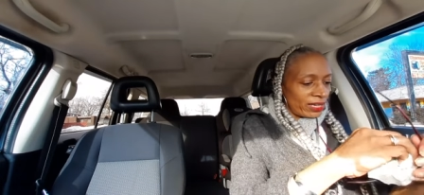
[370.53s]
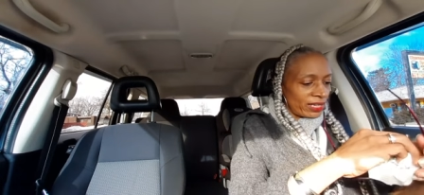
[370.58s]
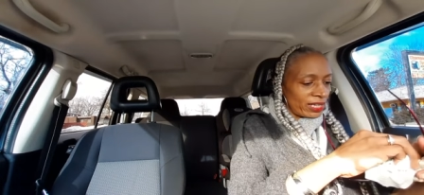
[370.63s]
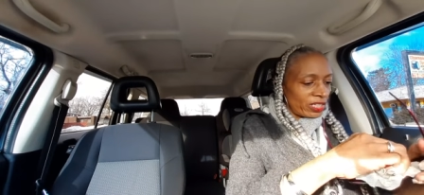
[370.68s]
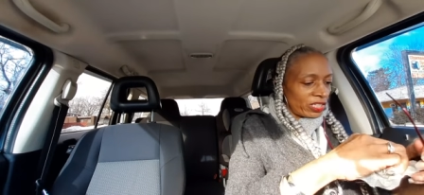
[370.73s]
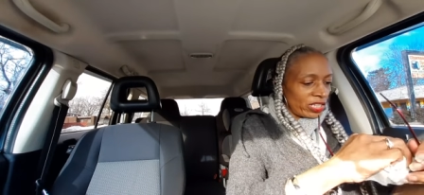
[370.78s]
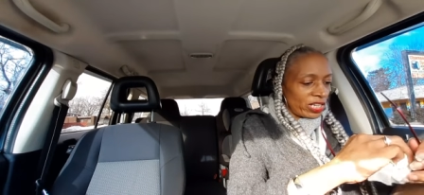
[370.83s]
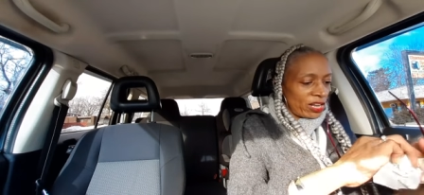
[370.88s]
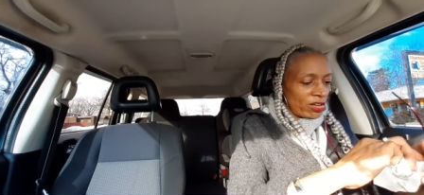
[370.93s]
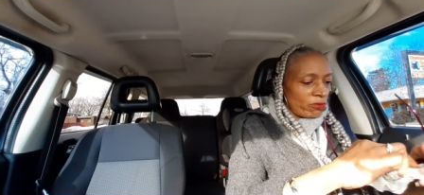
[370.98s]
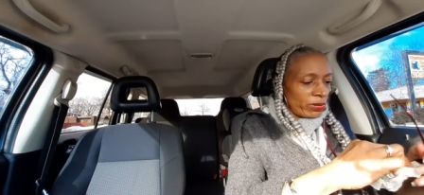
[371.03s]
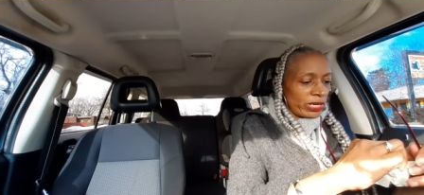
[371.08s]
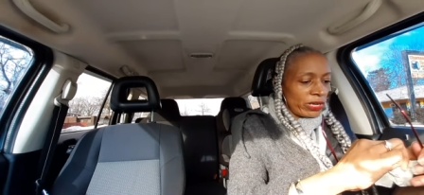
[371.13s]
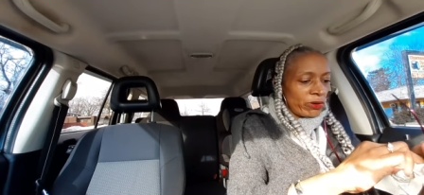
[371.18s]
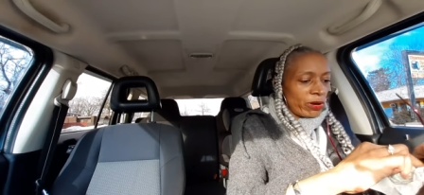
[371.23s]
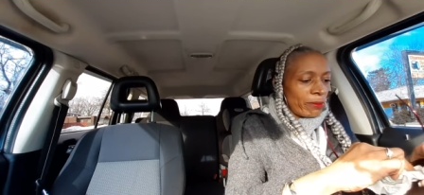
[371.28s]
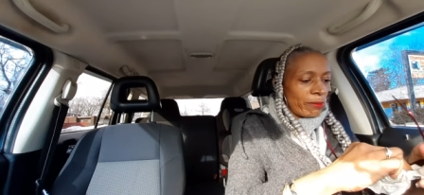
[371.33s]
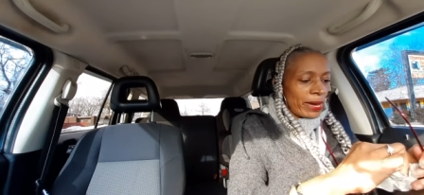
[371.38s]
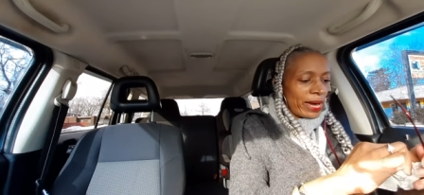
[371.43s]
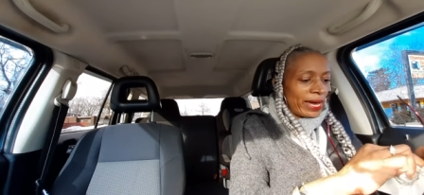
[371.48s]
And she don't be
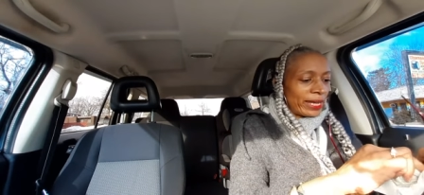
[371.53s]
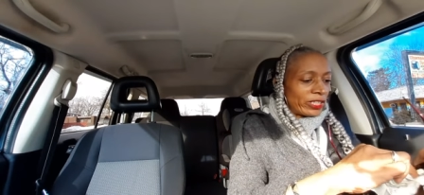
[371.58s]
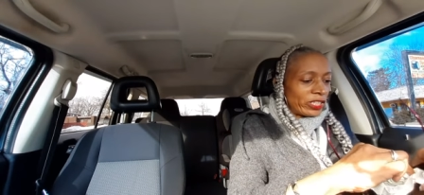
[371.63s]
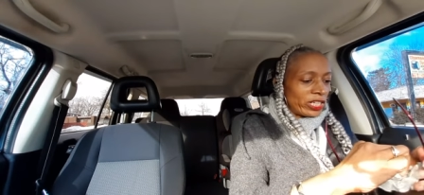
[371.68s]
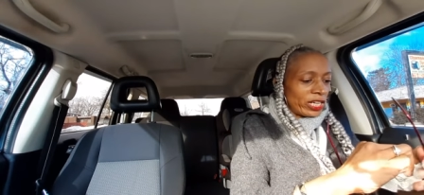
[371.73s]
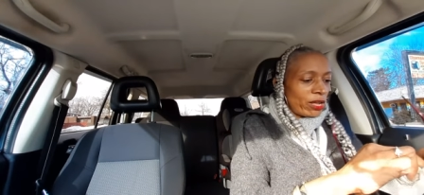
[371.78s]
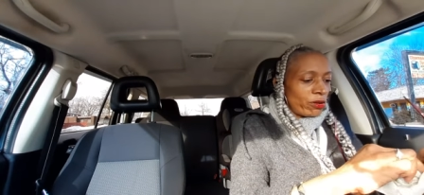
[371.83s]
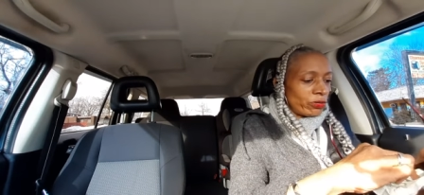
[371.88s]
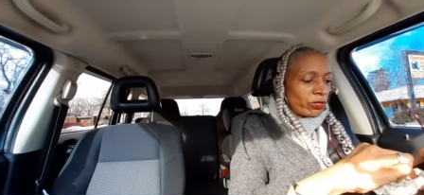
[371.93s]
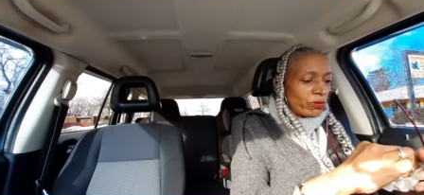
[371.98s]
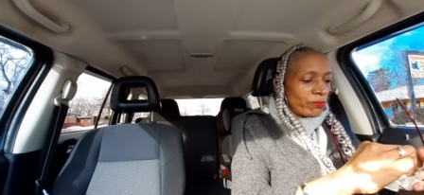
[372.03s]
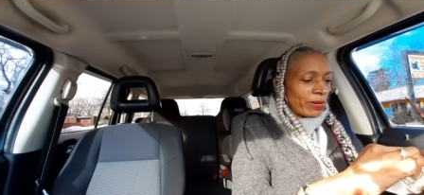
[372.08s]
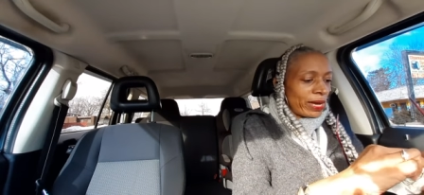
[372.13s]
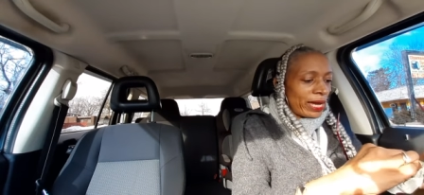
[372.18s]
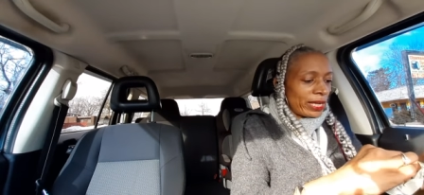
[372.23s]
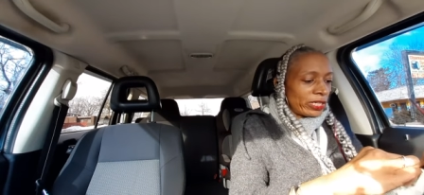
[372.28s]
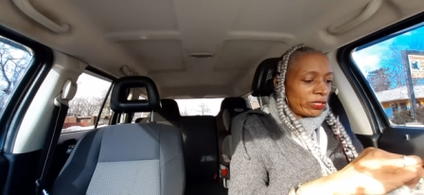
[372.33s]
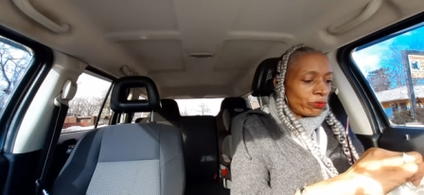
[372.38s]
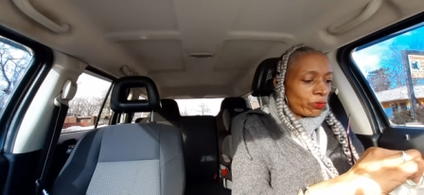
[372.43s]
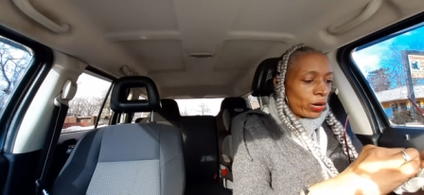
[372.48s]
doing much. She don't do
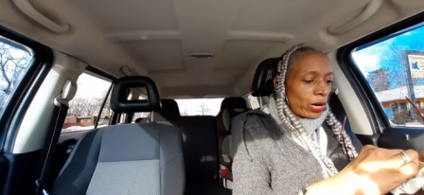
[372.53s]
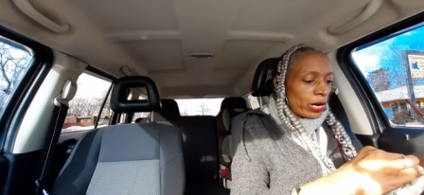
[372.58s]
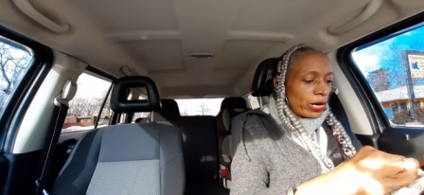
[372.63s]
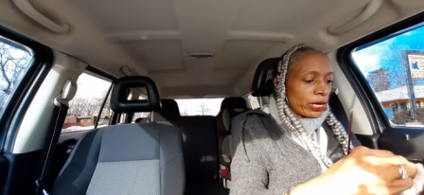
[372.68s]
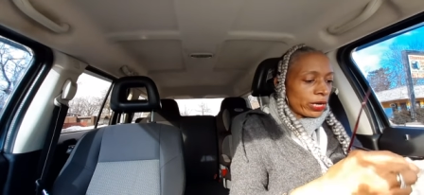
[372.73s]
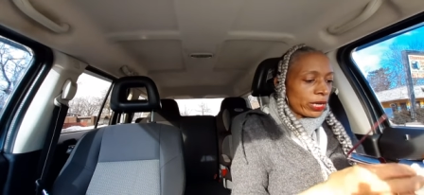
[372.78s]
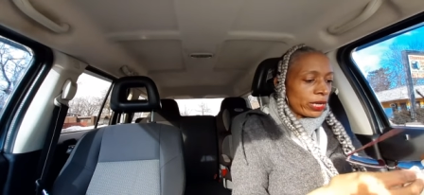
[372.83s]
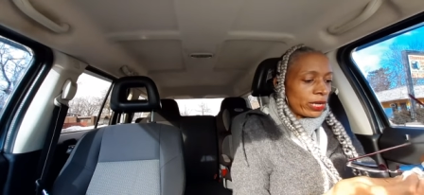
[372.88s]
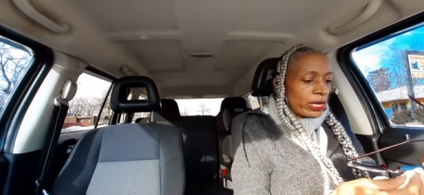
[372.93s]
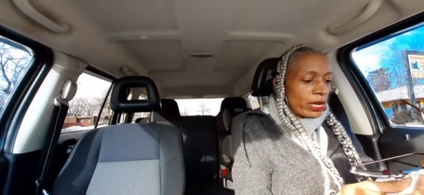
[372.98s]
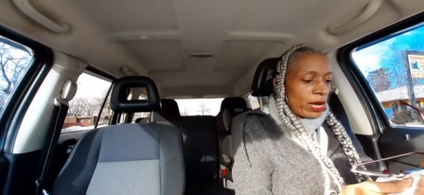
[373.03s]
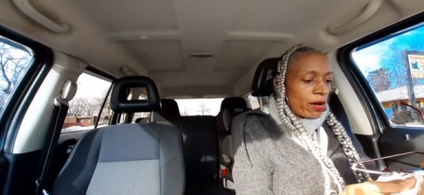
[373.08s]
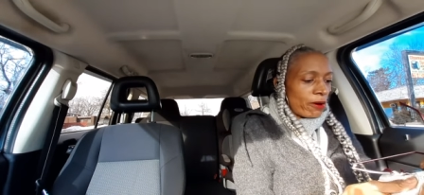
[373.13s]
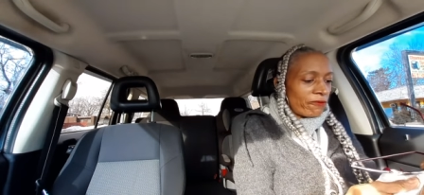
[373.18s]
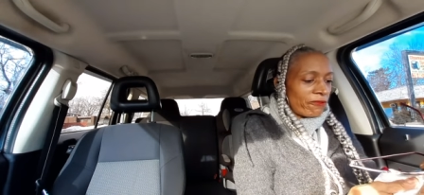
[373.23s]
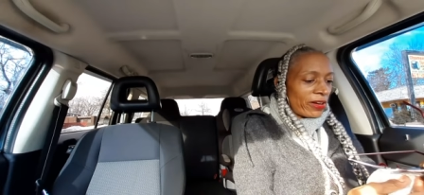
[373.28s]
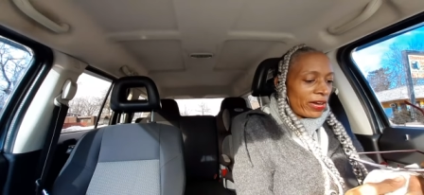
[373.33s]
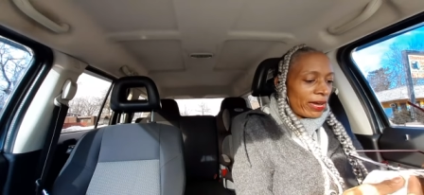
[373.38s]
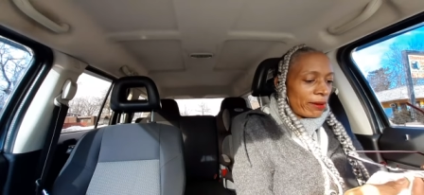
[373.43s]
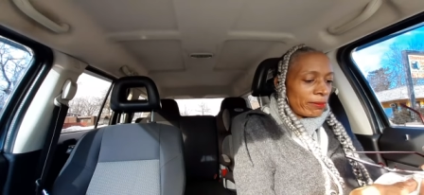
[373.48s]
much. Work,
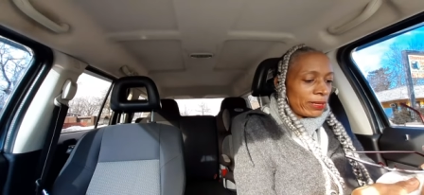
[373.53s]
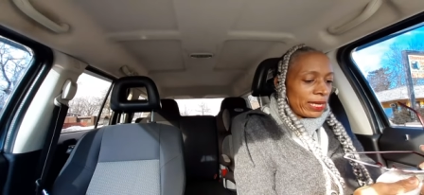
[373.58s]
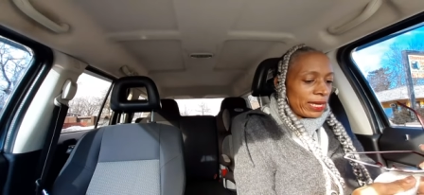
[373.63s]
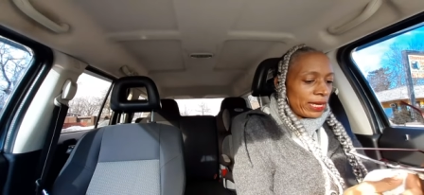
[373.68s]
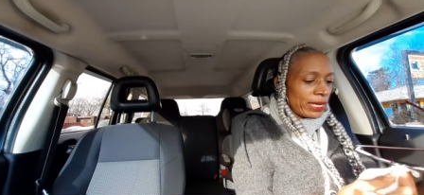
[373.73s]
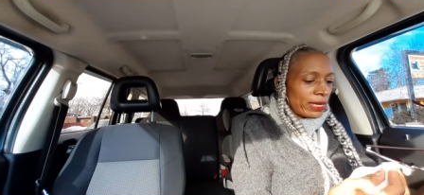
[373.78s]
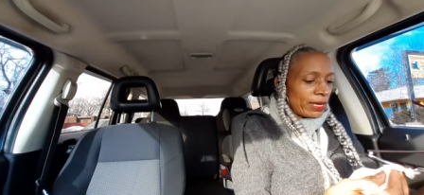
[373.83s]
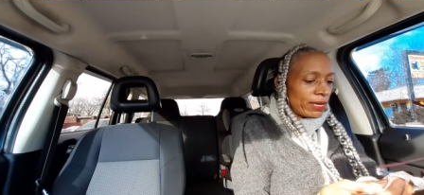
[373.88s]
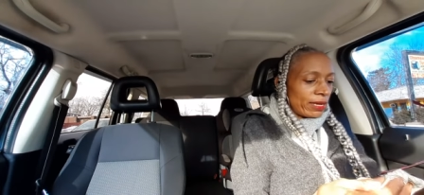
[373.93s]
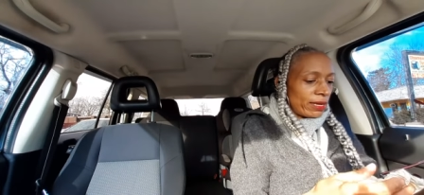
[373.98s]
family,